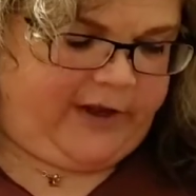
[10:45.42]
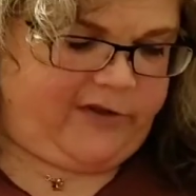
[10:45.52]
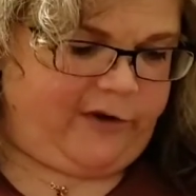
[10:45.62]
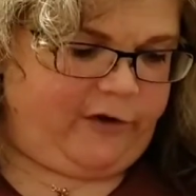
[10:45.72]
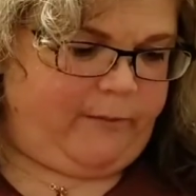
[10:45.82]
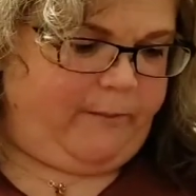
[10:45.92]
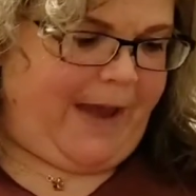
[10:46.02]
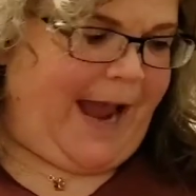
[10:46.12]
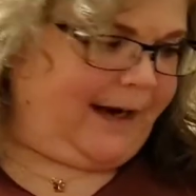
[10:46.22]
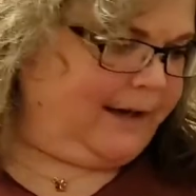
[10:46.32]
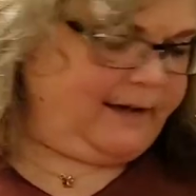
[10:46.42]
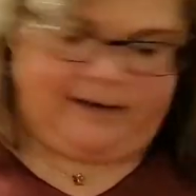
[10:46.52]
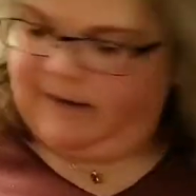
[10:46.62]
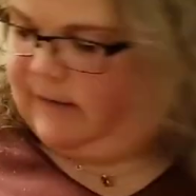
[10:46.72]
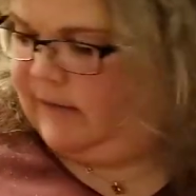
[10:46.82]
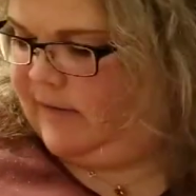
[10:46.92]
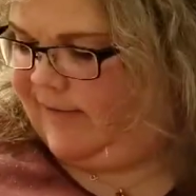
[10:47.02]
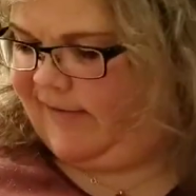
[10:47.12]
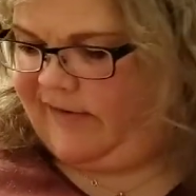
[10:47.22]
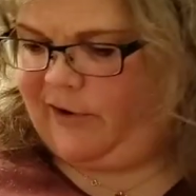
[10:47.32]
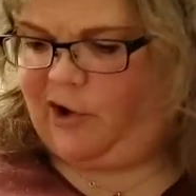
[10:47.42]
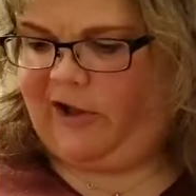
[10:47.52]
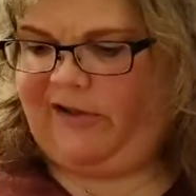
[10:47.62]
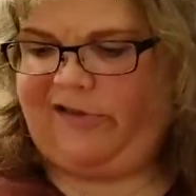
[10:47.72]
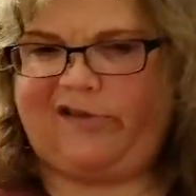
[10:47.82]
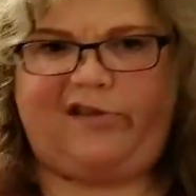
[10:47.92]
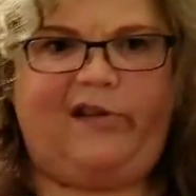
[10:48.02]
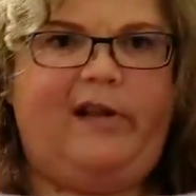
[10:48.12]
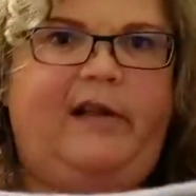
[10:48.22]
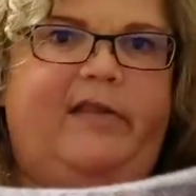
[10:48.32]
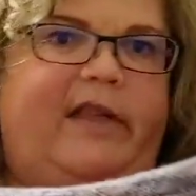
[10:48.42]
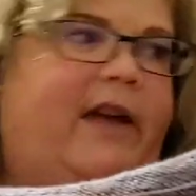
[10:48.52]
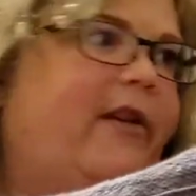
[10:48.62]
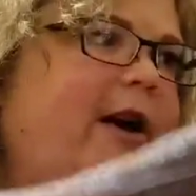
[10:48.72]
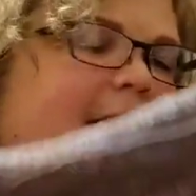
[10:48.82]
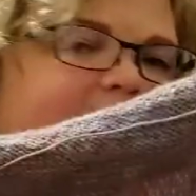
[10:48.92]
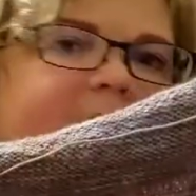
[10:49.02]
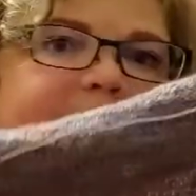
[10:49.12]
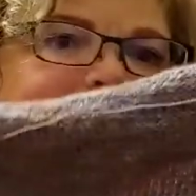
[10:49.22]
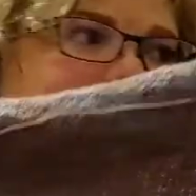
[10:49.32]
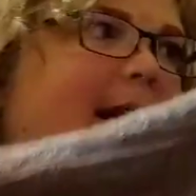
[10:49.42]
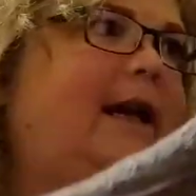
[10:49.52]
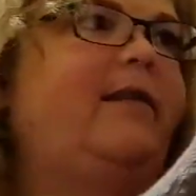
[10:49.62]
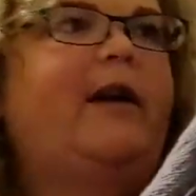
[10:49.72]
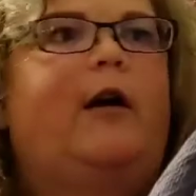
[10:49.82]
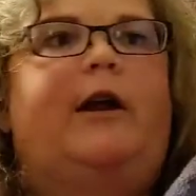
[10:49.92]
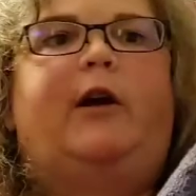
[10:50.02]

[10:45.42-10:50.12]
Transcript: These are the back stitches, the other half of the body.